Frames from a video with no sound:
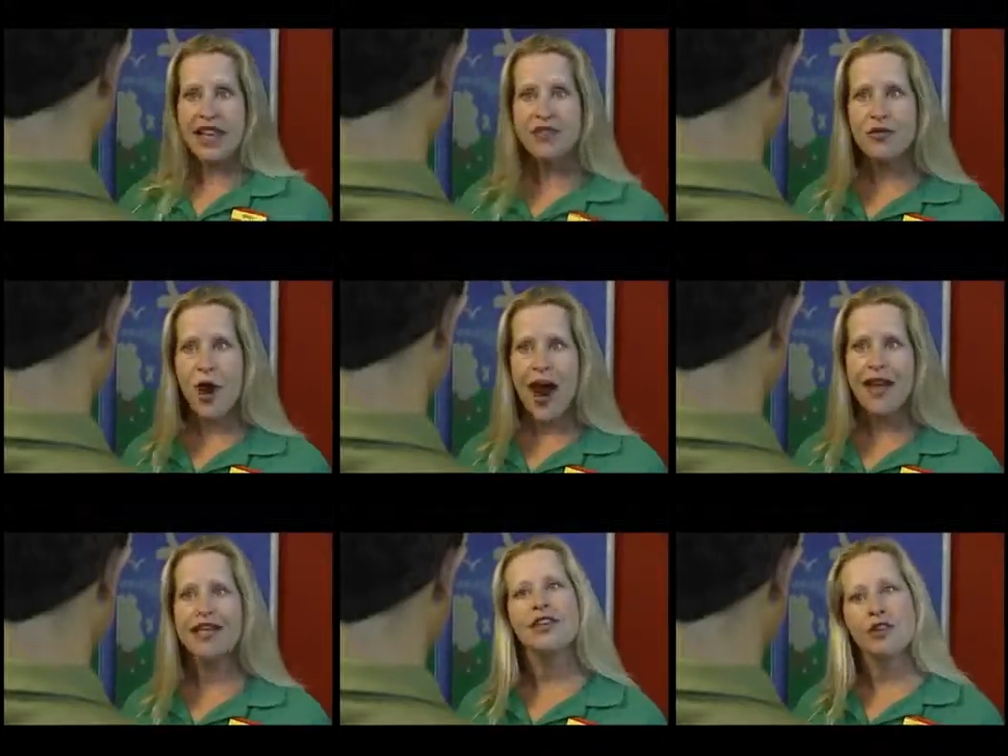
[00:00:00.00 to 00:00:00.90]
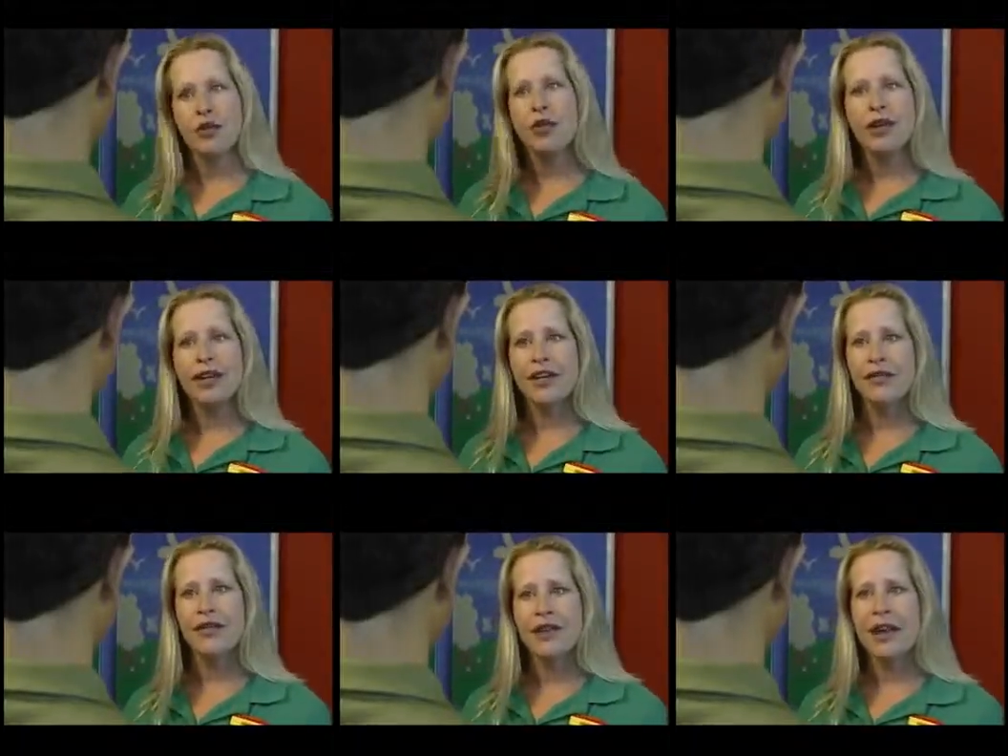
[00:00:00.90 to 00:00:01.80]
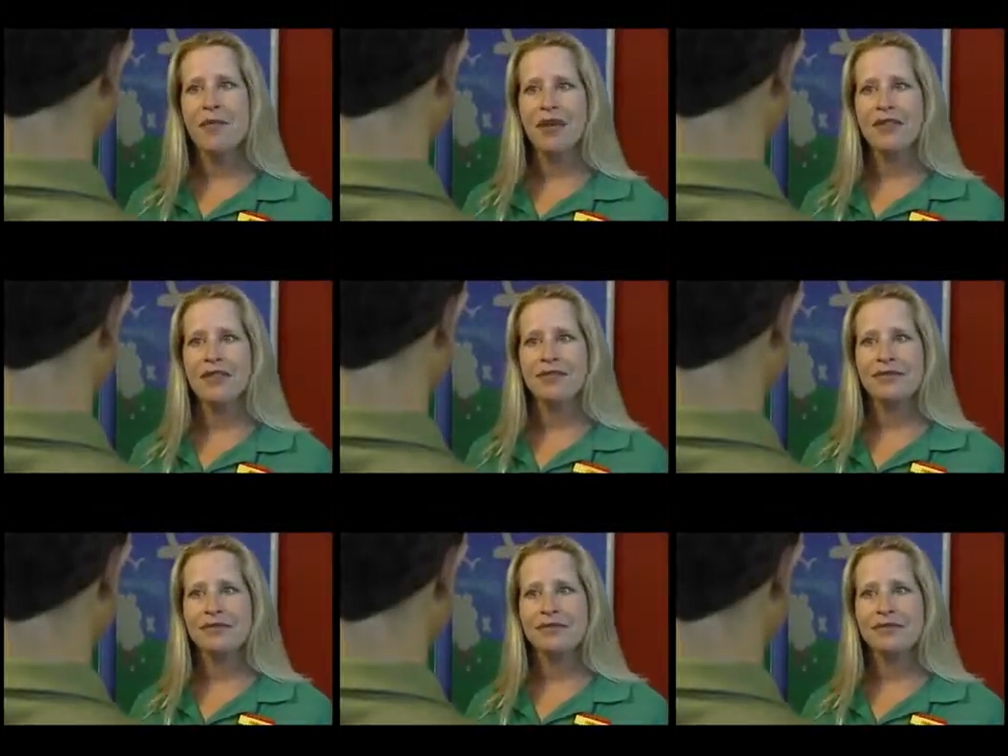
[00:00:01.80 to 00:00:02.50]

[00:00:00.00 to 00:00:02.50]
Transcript: That's right. You're really good with numbers.